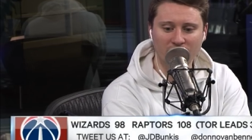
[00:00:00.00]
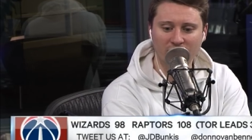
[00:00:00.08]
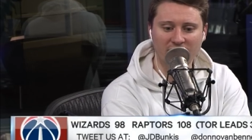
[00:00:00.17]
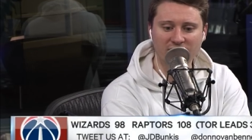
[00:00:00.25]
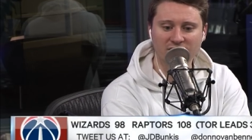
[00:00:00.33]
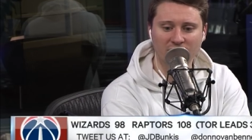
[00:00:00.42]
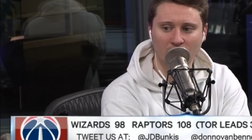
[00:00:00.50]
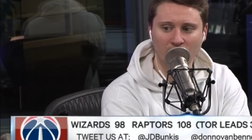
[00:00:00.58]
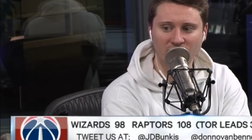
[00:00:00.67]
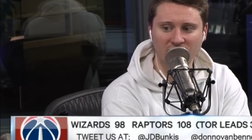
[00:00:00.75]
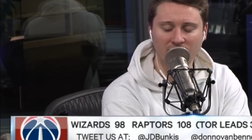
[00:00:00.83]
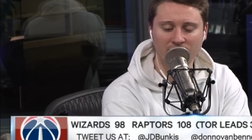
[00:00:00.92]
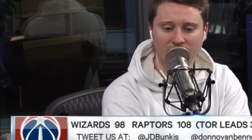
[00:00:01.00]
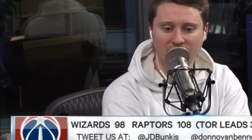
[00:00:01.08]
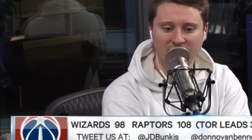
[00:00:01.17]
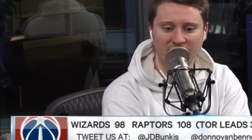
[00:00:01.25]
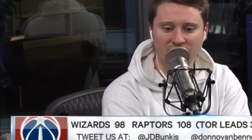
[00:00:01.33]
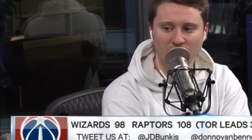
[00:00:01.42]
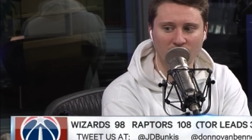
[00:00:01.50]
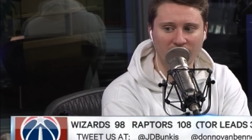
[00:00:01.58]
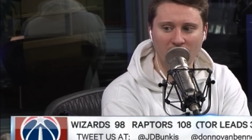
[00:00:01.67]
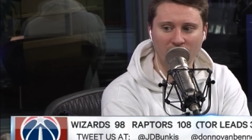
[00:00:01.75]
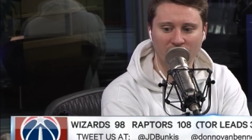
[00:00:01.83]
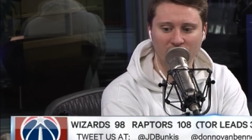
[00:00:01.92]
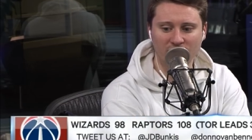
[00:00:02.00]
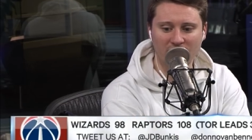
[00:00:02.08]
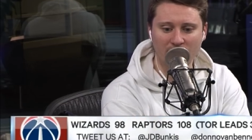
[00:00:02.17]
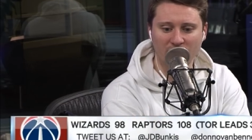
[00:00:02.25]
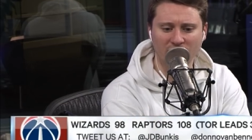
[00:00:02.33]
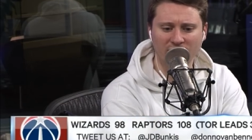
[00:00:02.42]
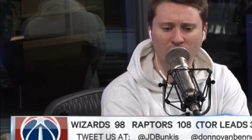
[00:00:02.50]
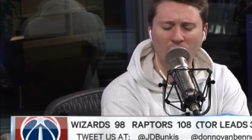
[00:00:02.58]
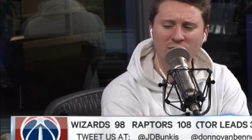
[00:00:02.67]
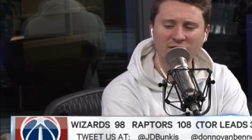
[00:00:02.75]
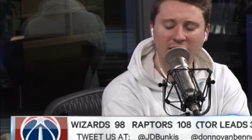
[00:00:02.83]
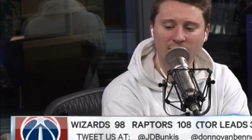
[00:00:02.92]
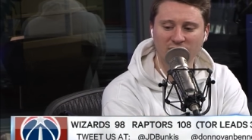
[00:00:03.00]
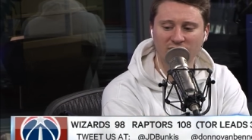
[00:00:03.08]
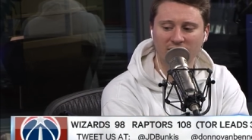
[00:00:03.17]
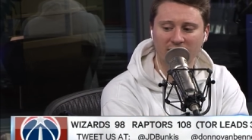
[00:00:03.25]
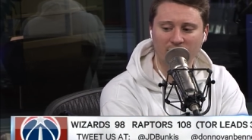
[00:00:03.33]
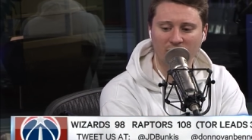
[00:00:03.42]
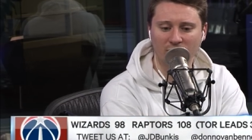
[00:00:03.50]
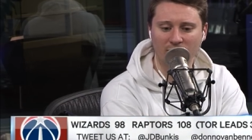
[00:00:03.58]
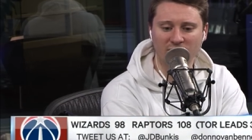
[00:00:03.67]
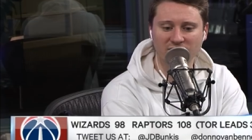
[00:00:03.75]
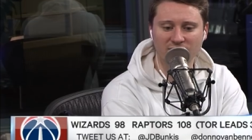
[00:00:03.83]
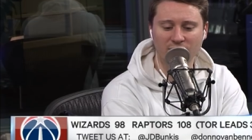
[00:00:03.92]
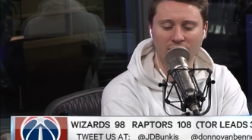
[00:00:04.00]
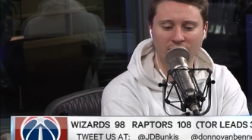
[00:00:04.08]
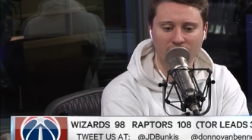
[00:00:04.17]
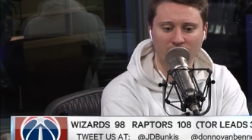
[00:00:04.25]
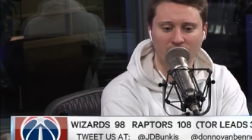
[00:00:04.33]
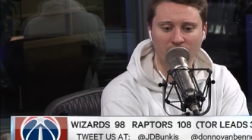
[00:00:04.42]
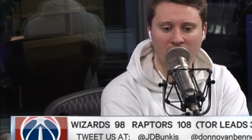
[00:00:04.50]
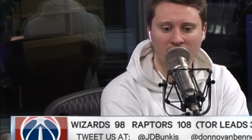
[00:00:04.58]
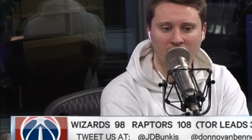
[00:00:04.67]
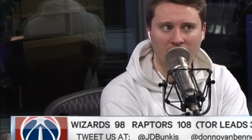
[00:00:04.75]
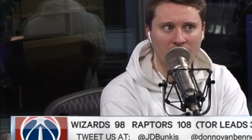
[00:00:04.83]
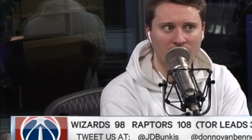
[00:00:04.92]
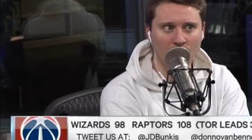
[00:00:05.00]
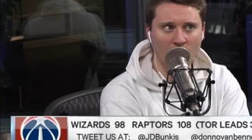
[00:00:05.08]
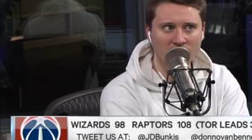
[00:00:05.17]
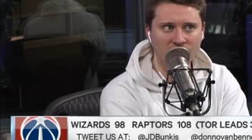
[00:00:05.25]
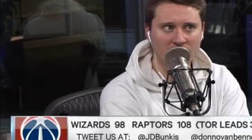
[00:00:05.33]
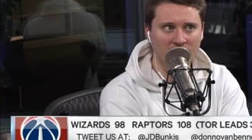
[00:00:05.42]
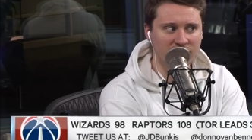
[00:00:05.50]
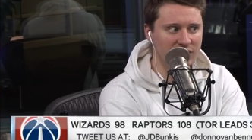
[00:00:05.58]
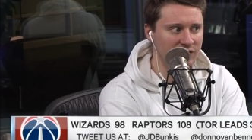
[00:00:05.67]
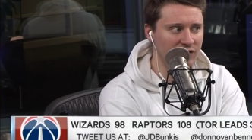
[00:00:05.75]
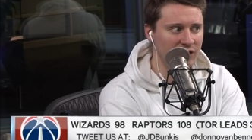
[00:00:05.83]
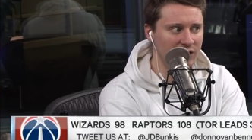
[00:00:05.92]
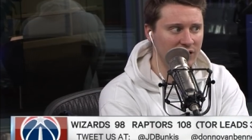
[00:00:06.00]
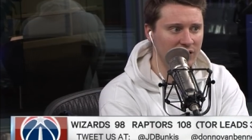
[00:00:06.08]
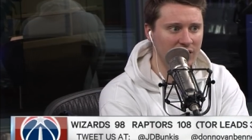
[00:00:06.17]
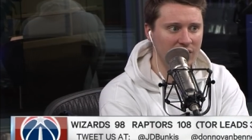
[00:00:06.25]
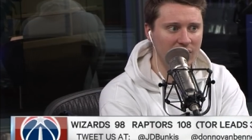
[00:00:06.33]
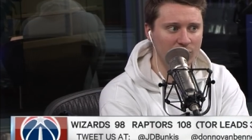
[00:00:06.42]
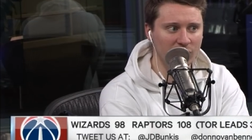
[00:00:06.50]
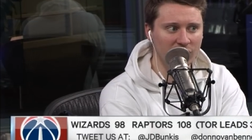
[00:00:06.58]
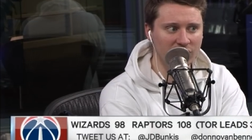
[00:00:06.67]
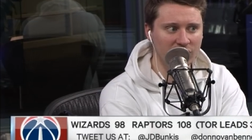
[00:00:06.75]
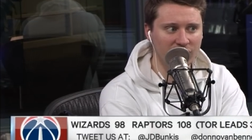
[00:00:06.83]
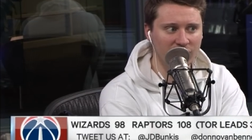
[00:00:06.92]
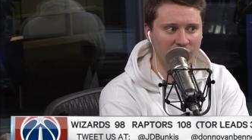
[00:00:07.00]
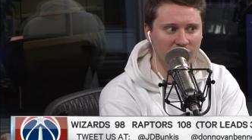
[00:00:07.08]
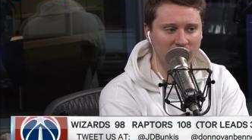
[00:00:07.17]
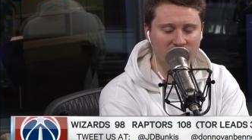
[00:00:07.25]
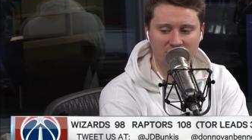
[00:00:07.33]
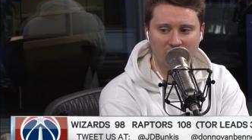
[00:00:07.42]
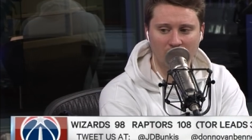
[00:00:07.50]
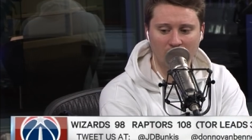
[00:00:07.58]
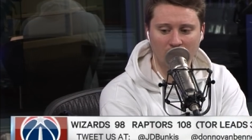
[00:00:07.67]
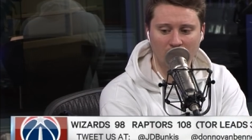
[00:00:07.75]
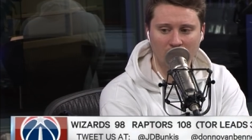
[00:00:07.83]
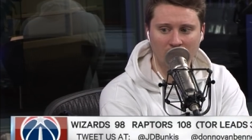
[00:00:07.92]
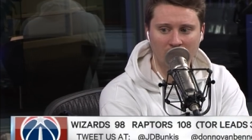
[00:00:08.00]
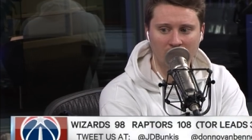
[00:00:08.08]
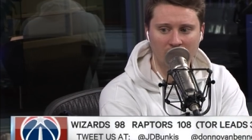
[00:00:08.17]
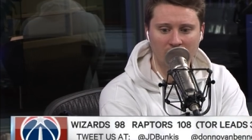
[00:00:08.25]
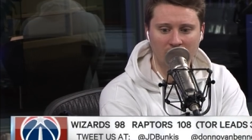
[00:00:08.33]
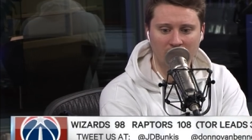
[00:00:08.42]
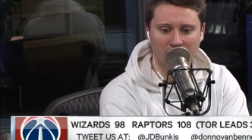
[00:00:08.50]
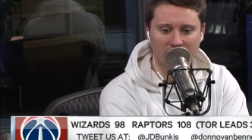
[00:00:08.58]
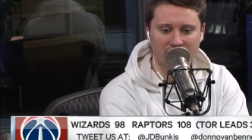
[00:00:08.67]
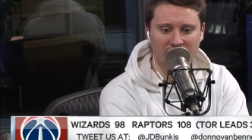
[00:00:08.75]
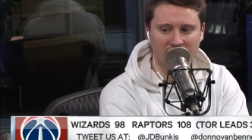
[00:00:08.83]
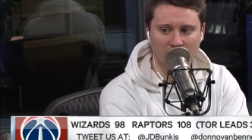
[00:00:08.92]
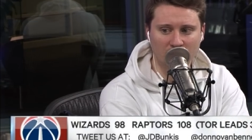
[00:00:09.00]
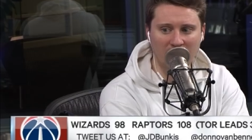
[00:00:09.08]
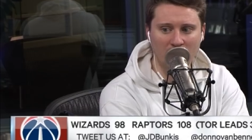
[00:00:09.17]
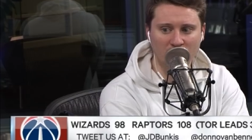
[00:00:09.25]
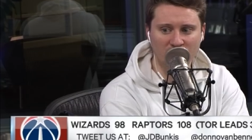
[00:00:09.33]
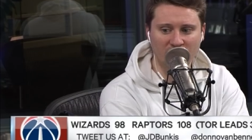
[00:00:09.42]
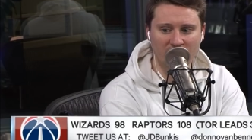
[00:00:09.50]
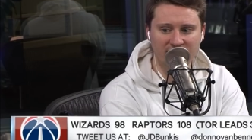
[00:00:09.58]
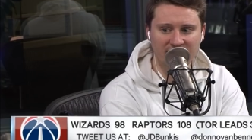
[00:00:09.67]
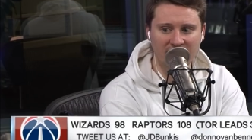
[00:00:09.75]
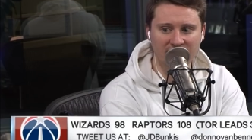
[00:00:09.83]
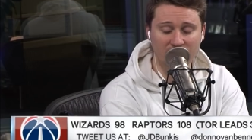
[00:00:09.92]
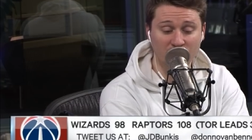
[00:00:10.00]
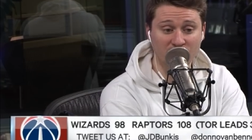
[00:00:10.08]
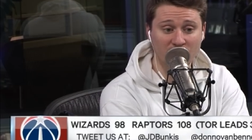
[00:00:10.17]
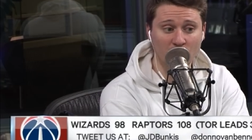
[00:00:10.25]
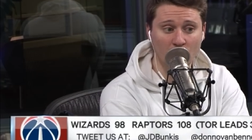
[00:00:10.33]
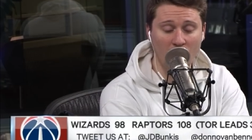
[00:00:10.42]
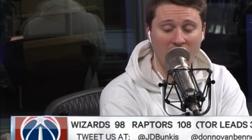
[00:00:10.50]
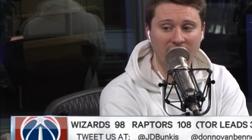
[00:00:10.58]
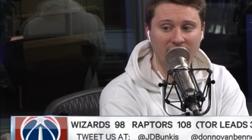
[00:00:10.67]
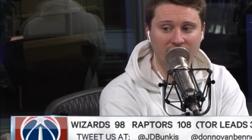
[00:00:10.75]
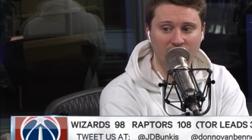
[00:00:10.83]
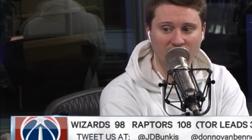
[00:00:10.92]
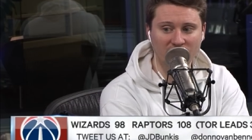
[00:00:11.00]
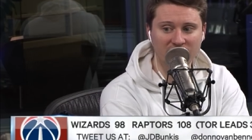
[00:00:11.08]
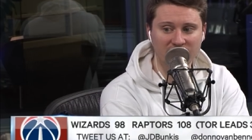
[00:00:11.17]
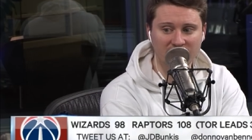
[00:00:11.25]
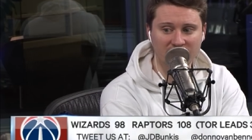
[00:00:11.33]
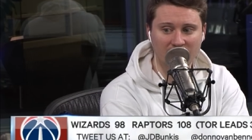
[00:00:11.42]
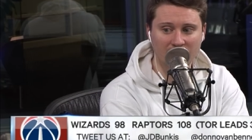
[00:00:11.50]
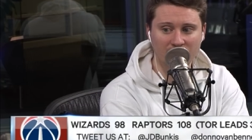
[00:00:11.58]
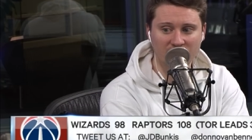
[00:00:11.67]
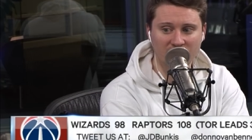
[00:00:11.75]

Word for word: You're an excellent home team. Things work out for you in that building. What was the atmosphere like, by the way? Because from from watching it on TV, it, it really did feel as though that the crowd was very tense and it was very quiet in the buildings at times.